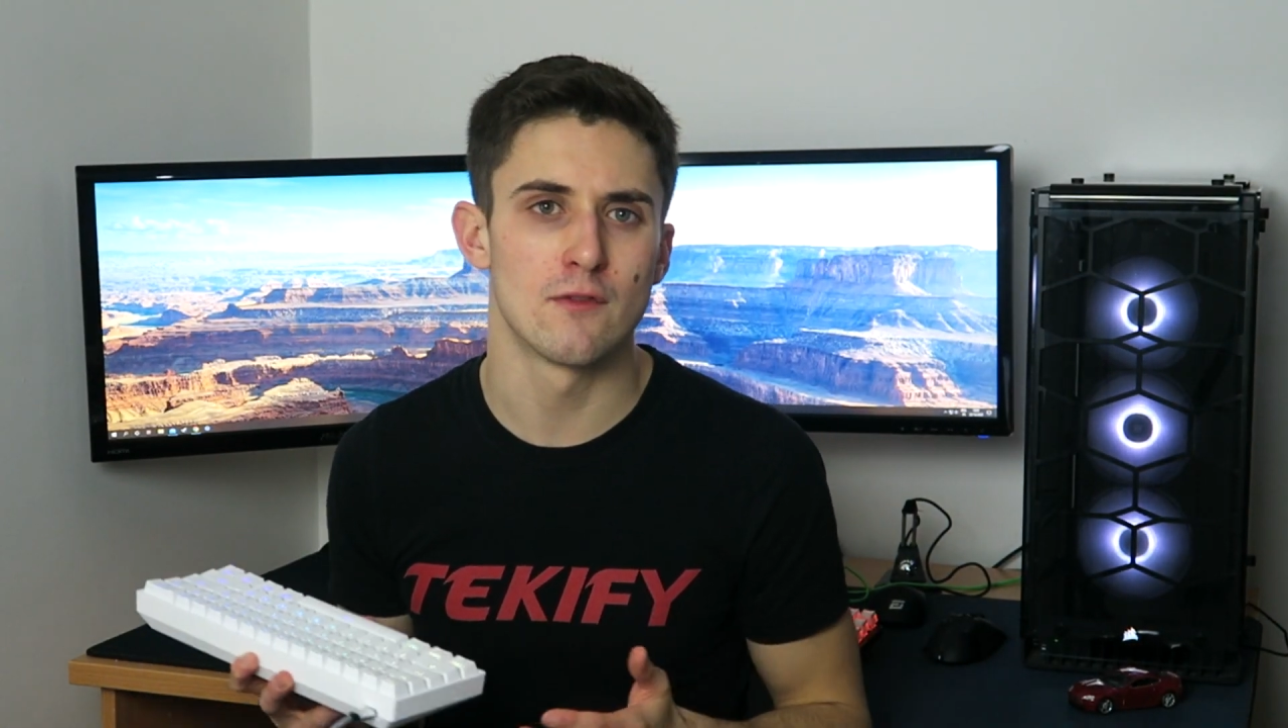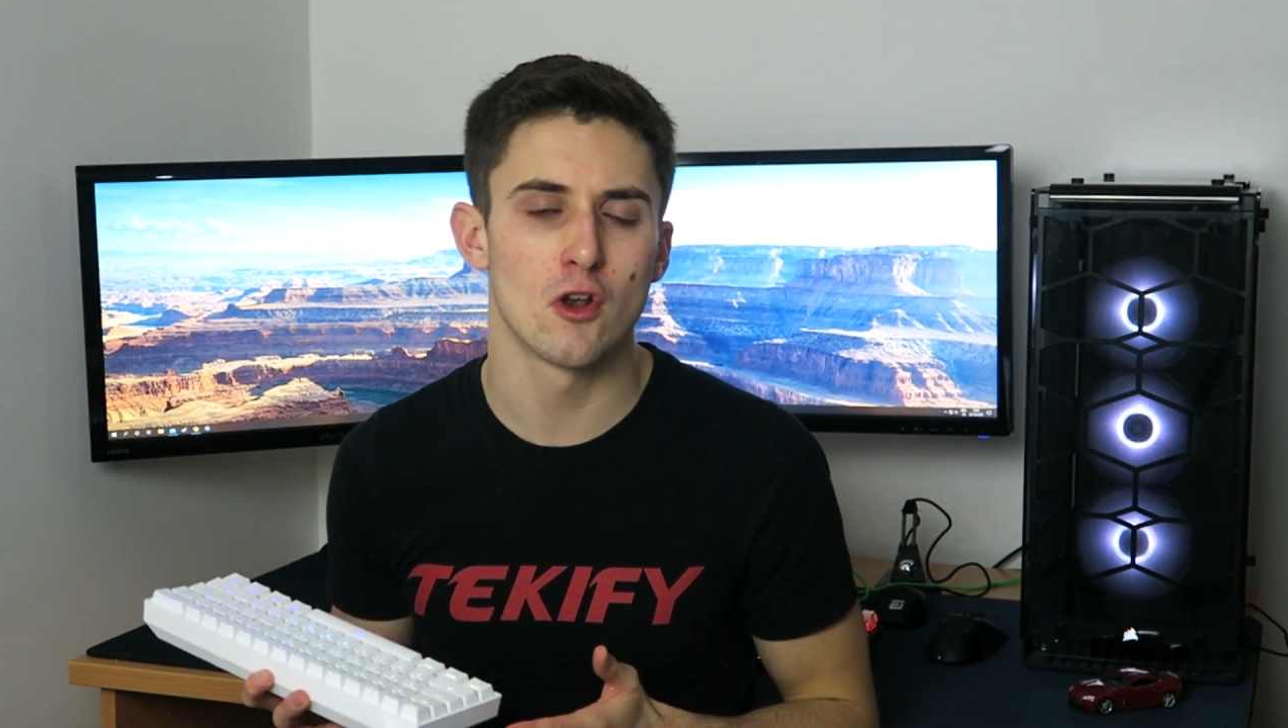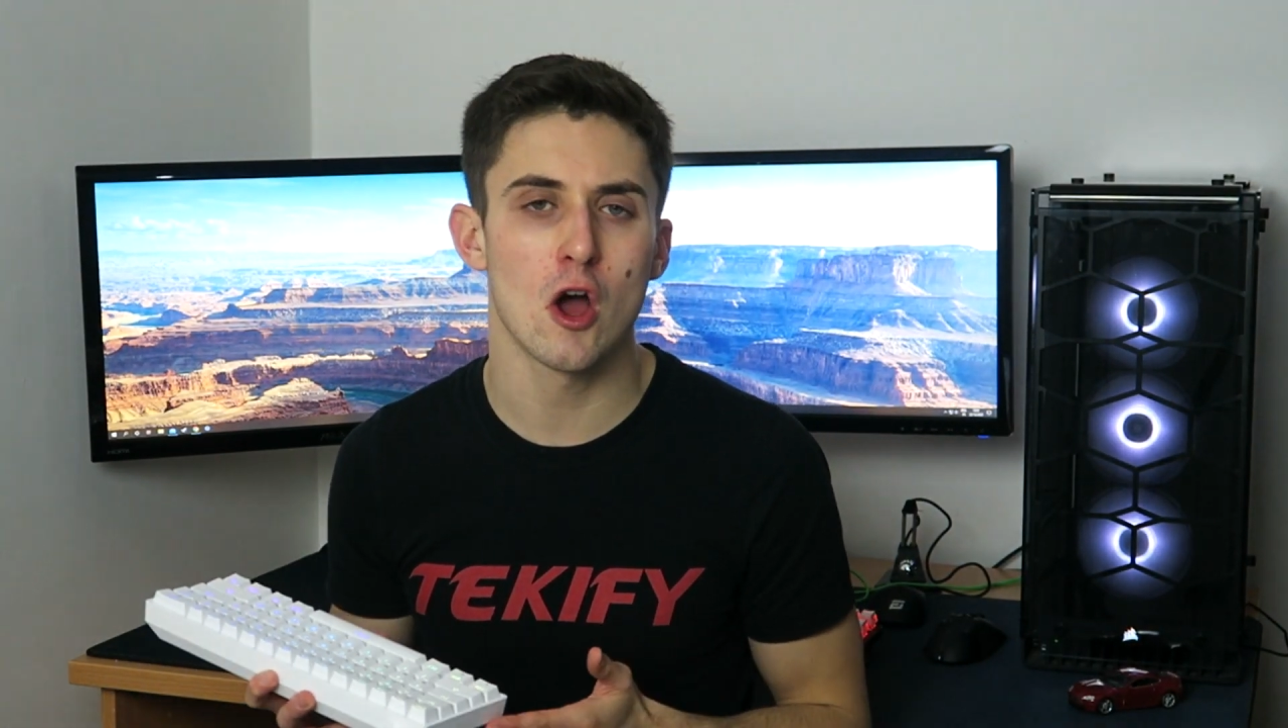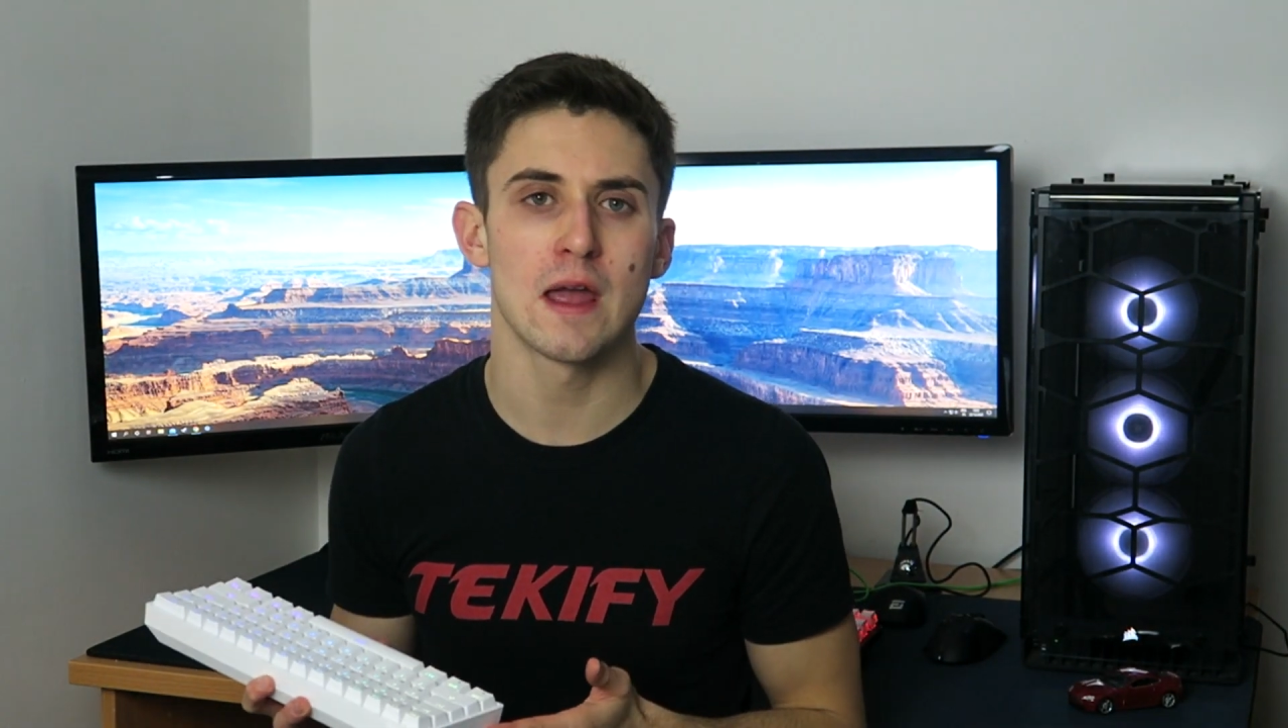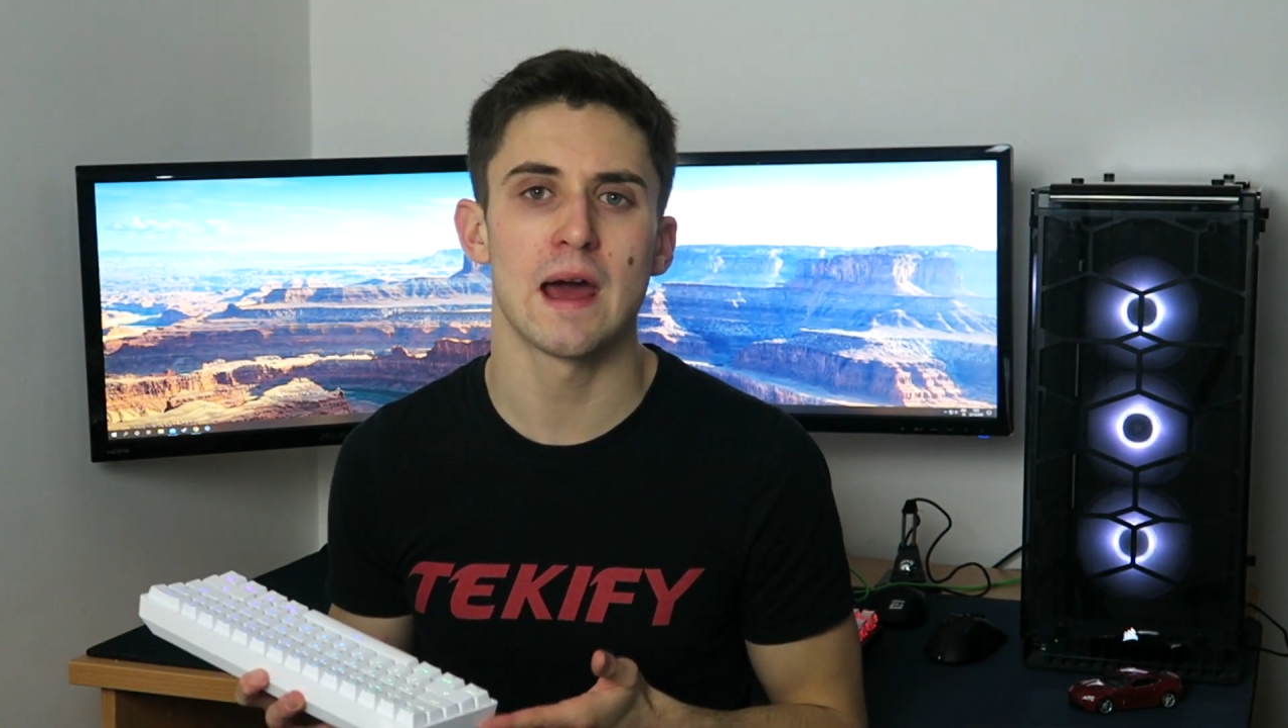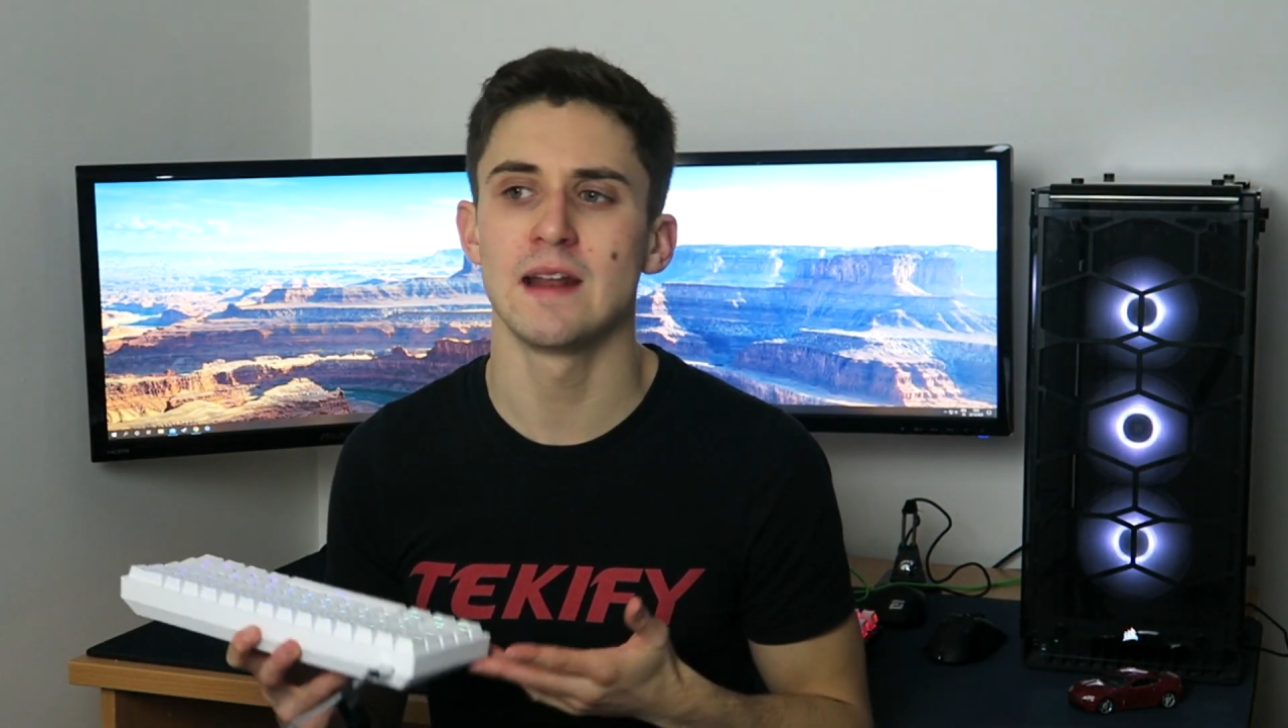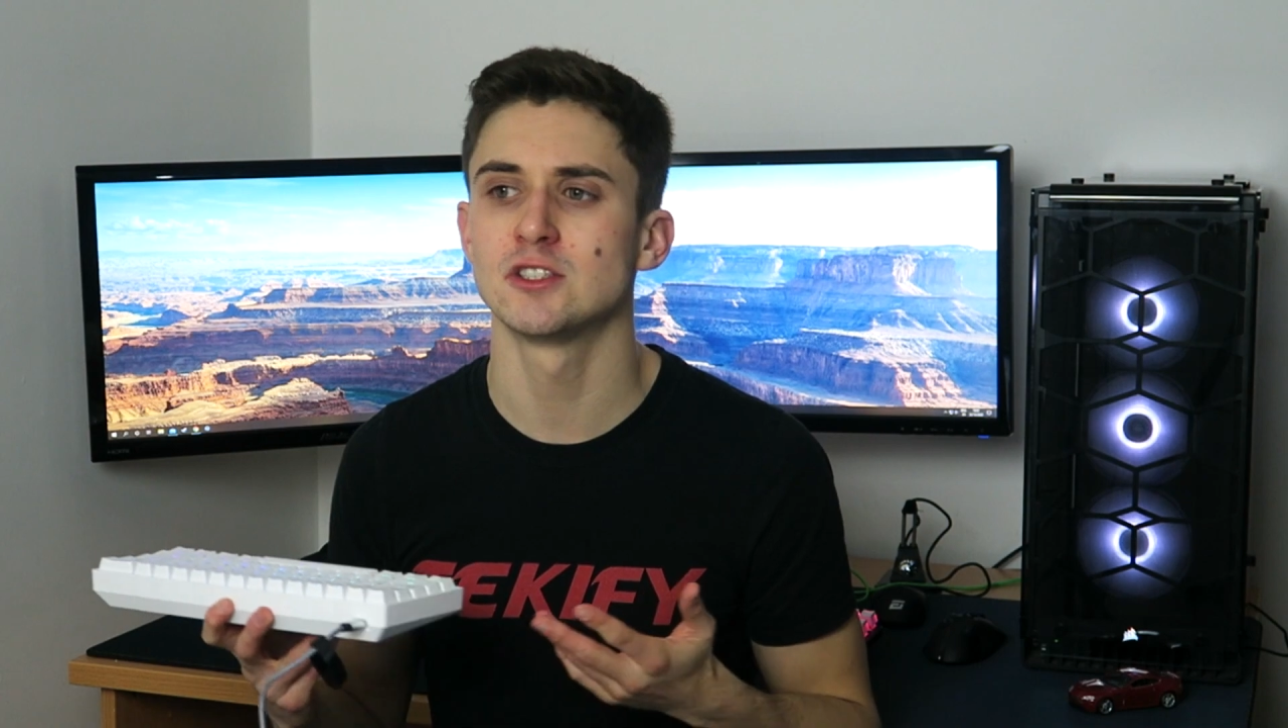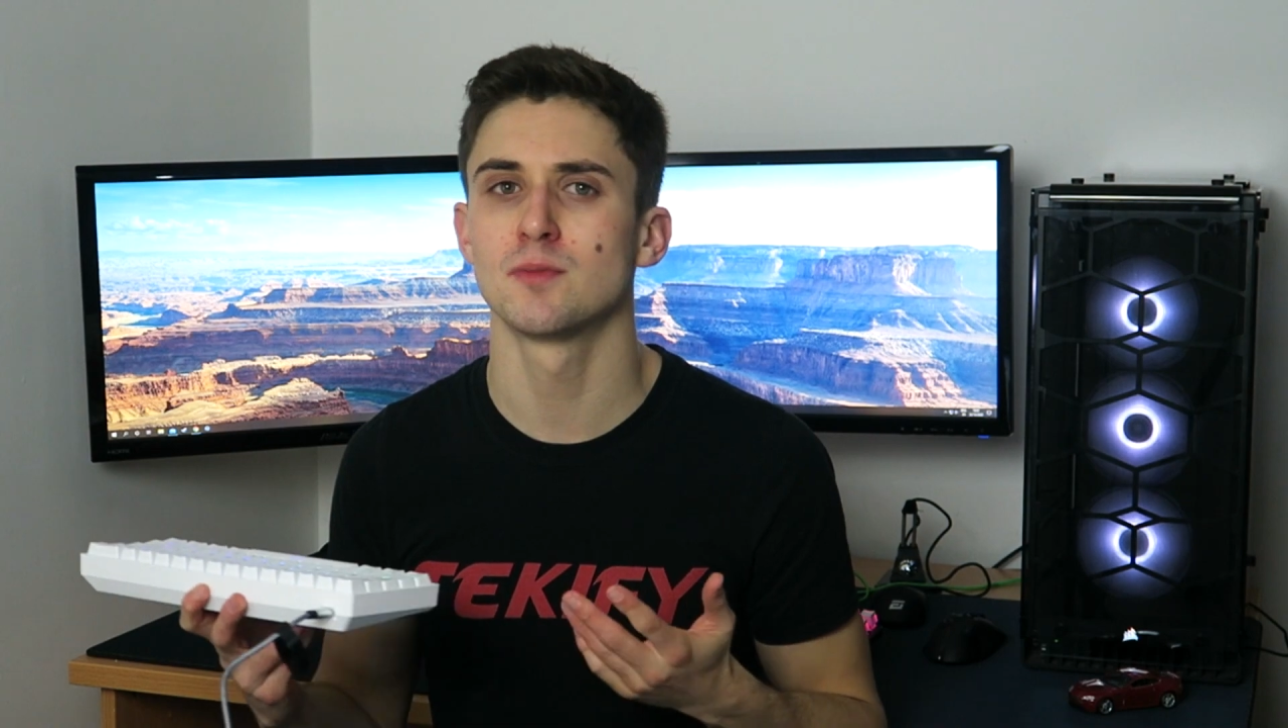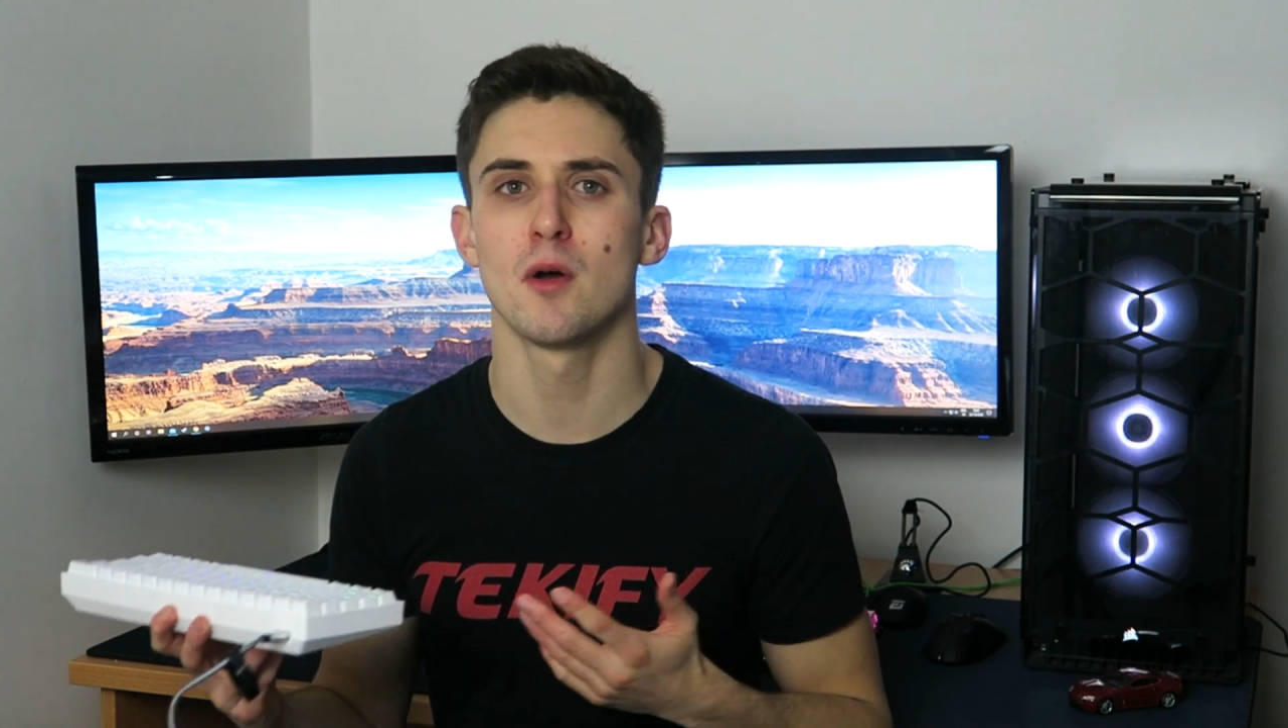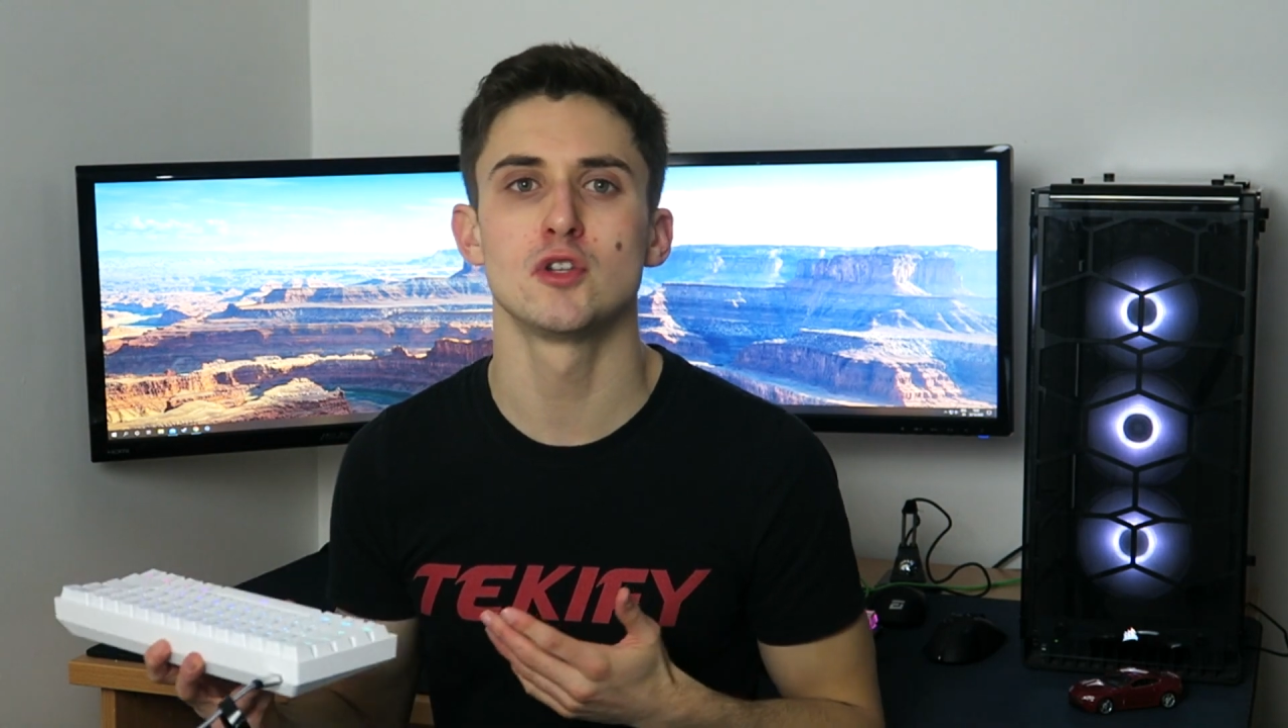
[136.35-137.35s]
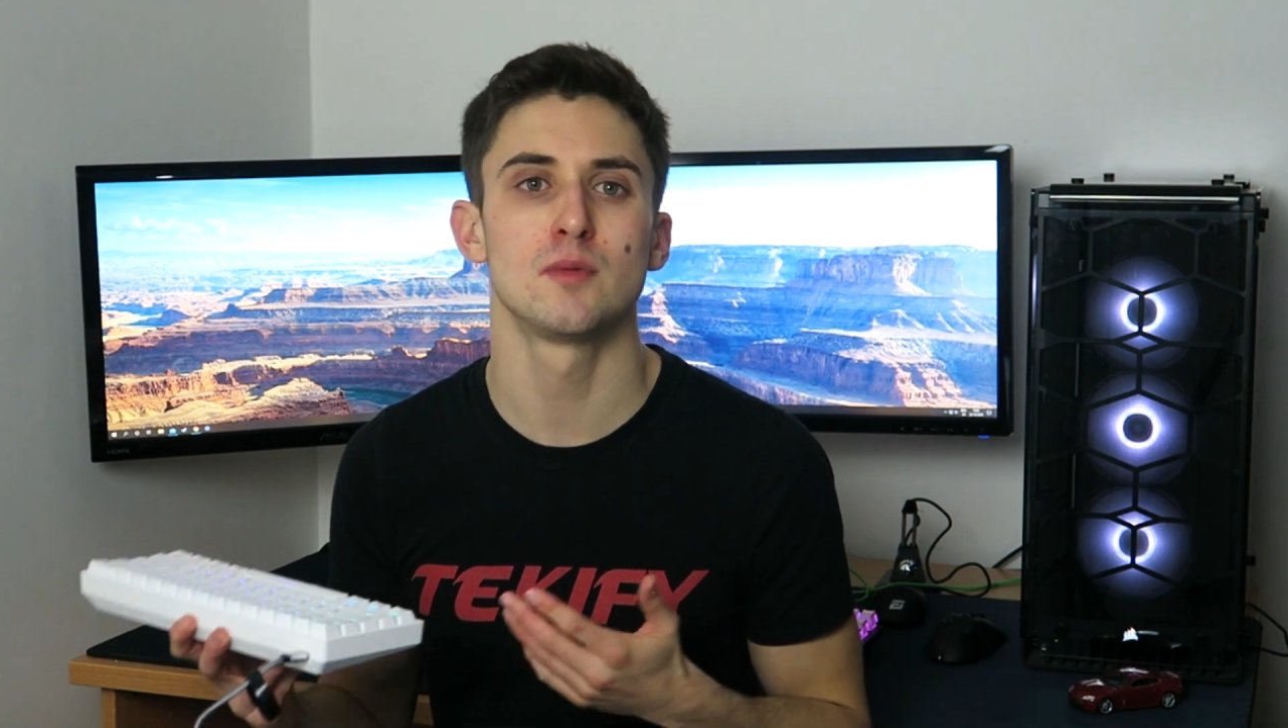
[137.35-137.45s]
of light and it's supposed